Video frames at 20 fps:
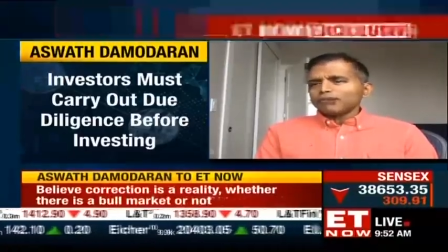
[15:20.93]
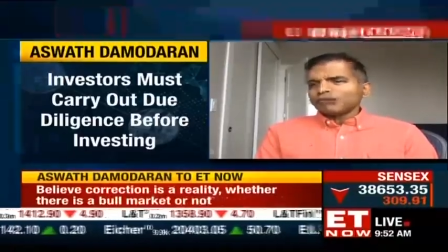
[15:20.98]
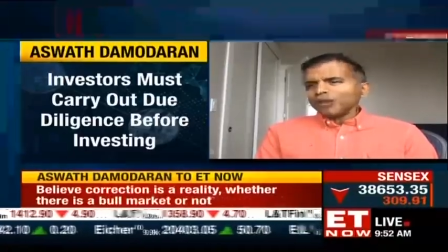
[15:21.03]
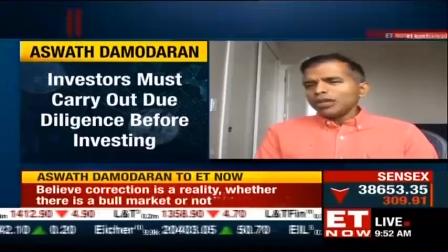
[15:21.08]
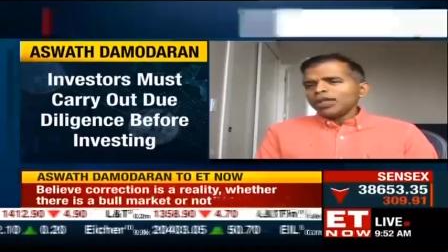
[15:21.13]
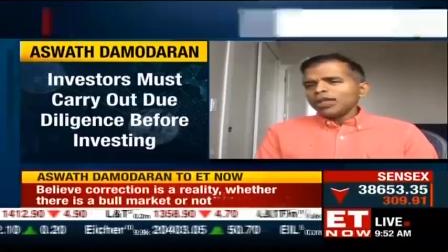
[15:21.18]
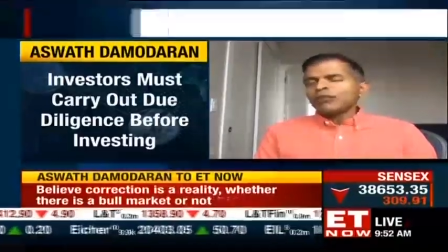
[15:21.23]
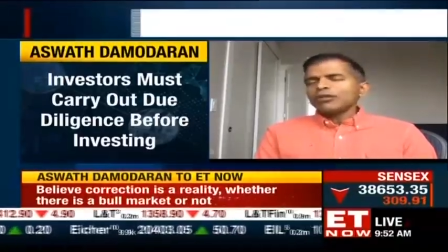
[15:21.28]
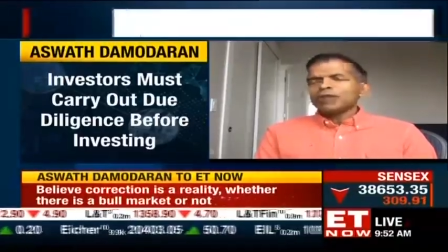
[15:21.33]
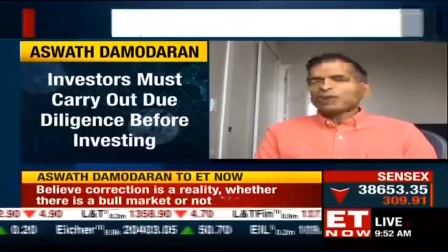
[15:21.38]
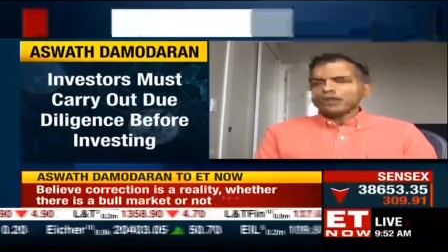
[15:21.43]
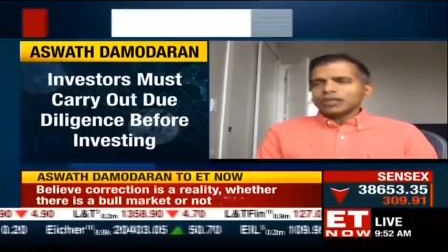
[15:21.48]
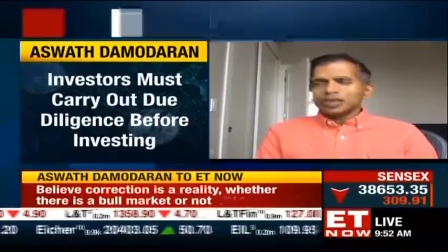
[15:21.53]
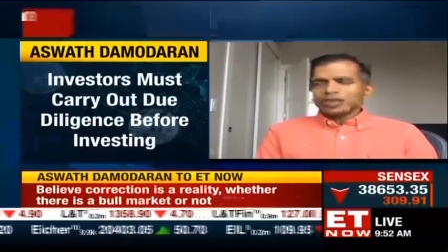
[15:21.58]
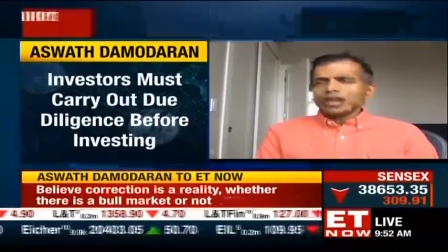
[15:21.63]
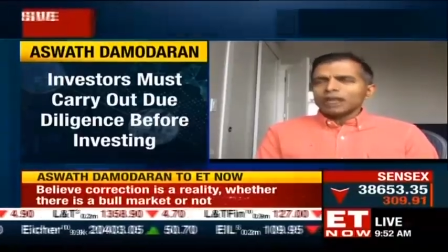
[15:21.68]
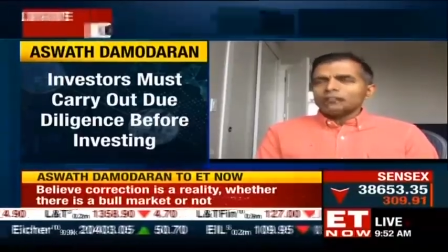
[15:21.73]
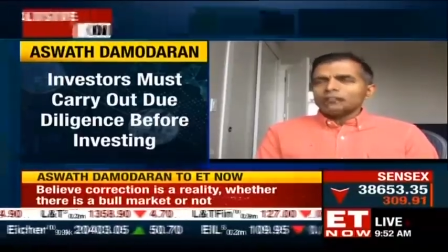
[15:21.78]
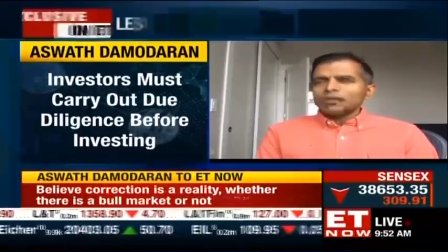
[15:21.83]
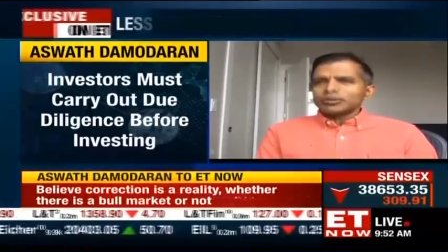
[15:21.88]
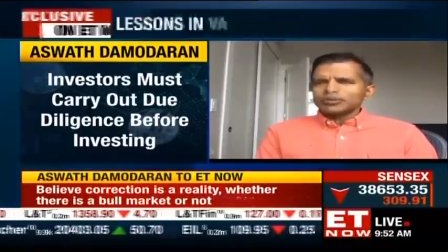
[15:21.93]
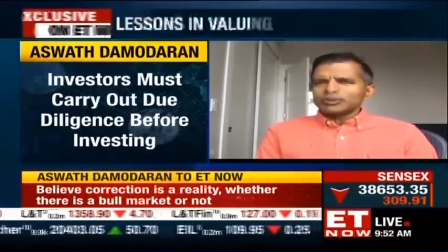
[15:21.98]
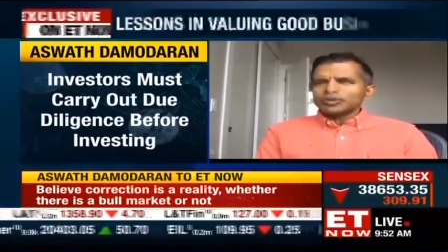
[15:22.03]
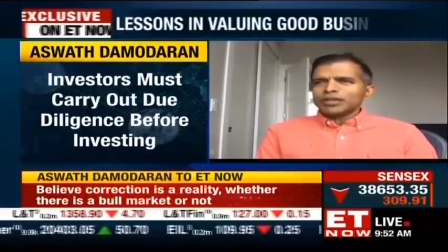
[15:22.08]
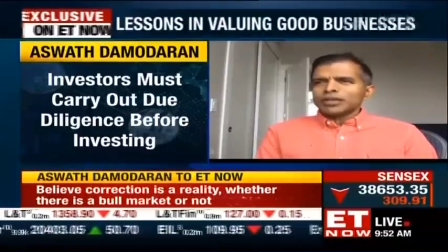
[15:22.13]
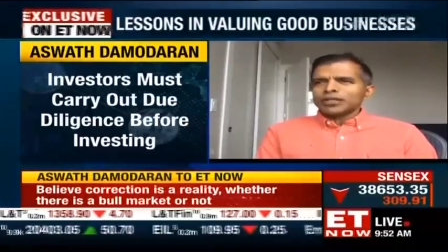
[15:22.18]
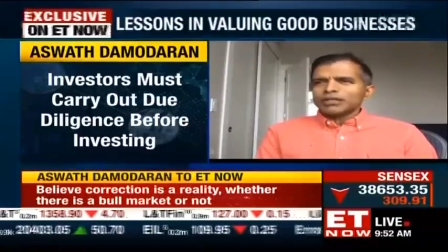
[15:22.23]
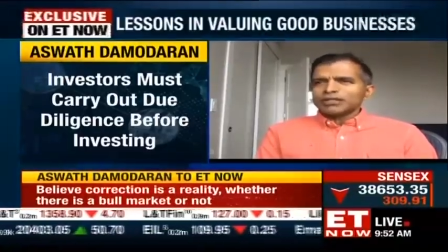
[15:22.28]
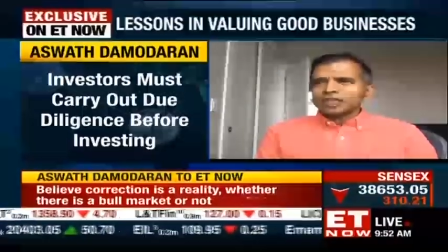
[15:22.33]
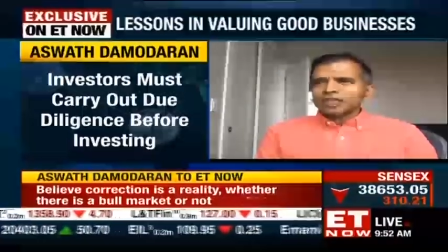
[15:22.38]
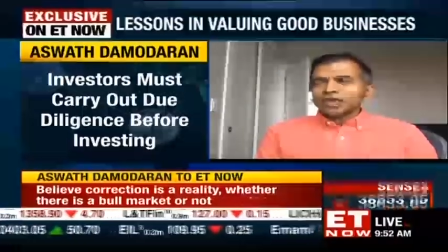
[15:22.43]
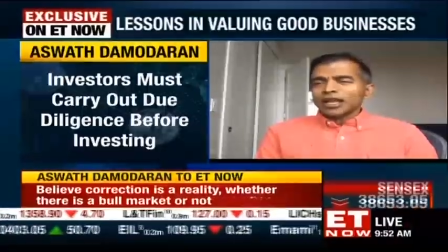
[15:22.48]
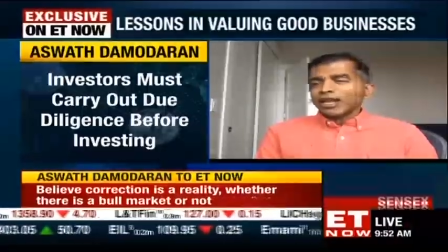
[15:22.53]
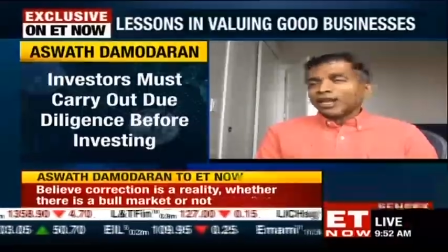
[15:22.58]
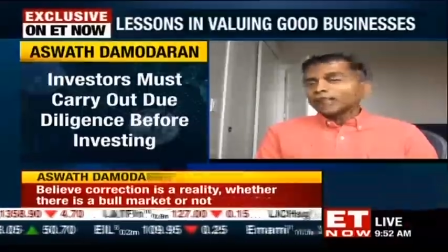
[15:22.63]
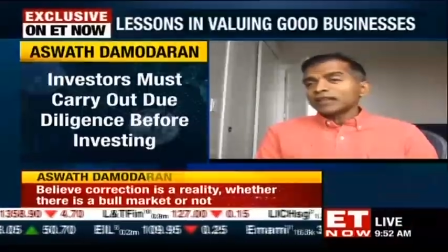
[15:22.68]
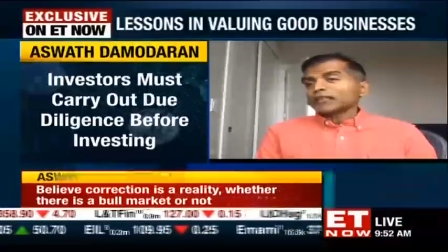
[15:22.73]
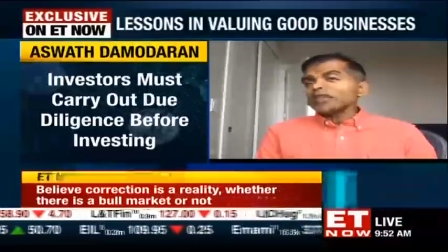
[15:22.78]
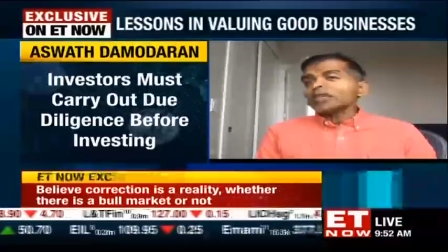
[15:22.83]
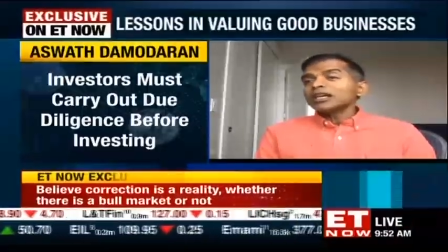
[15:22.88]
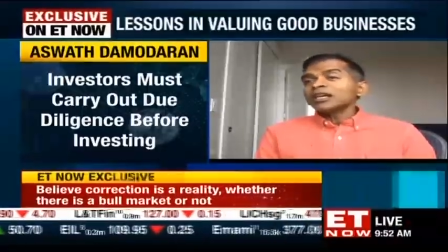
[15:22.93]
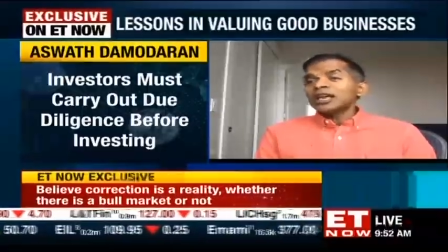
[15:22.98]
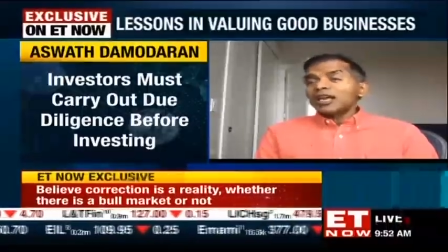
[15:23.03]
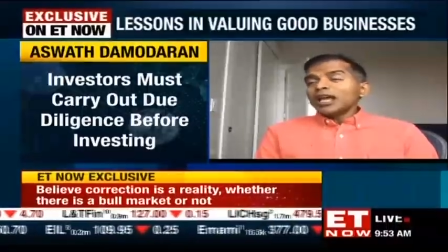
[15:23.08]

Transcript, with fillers: You need to look at the numbers for Tesla and ask,